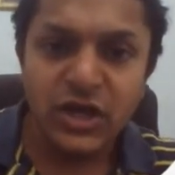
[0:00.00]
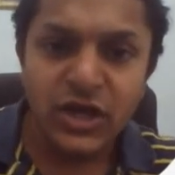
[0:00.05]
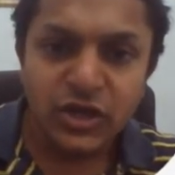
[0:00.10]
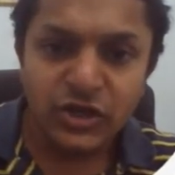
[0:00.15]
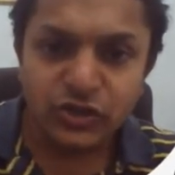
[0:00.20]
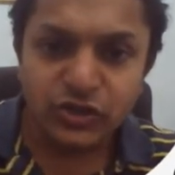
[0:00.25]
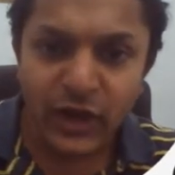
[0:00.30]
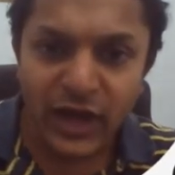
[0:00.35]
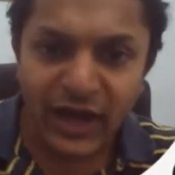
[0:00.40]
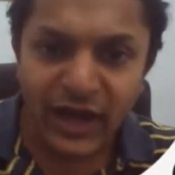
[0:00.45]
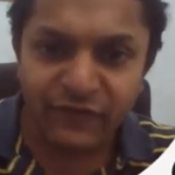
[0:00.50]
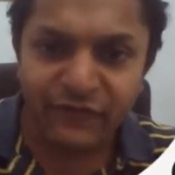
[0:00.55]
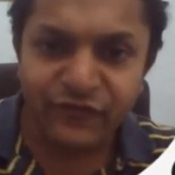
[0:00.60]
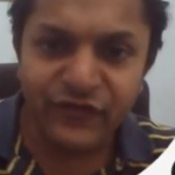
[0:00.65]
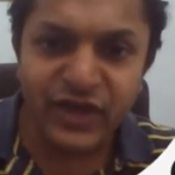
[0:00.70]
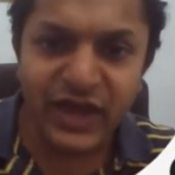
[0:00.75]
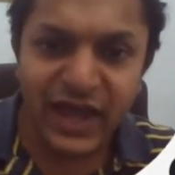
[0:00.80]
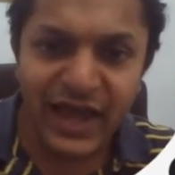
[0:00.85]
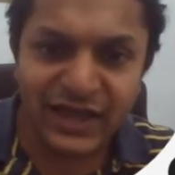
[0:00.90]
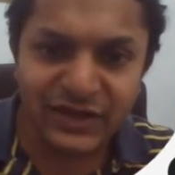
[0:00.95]
So
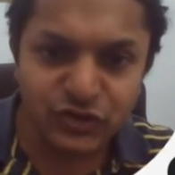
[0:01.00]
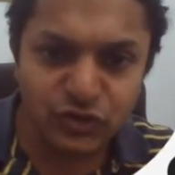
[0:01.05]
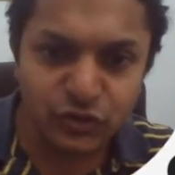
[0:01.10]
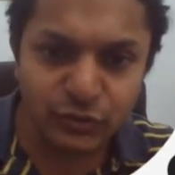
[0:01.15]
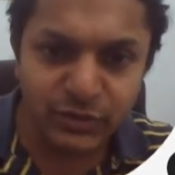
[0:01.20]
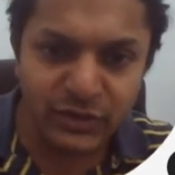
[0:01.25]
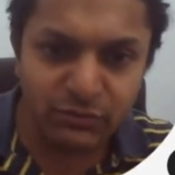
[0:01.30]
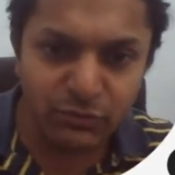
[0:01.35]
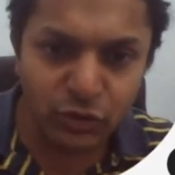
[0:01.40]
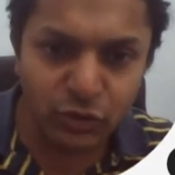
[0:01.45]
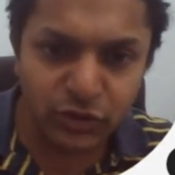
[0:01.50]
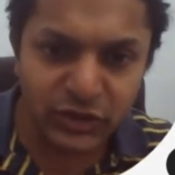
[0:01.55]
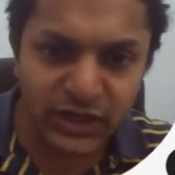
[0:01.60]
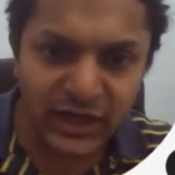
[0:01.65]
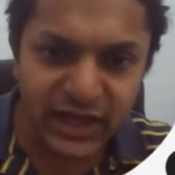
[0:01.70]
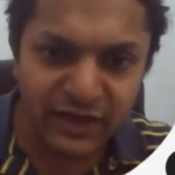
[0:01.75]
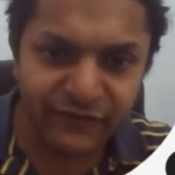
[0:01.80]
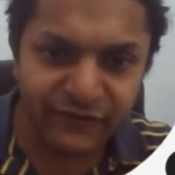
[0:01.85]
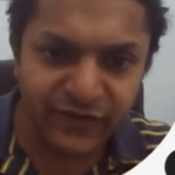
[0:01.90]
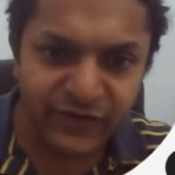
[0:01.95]
Fa has to be more than
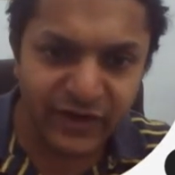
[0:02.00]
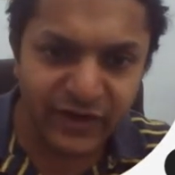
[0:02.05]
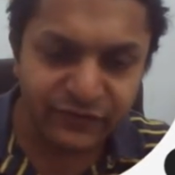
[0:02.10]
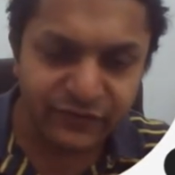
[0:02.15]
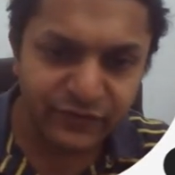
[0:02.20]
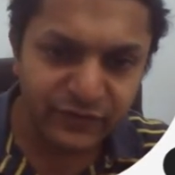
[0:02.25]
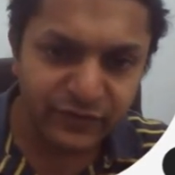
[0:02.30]
FF.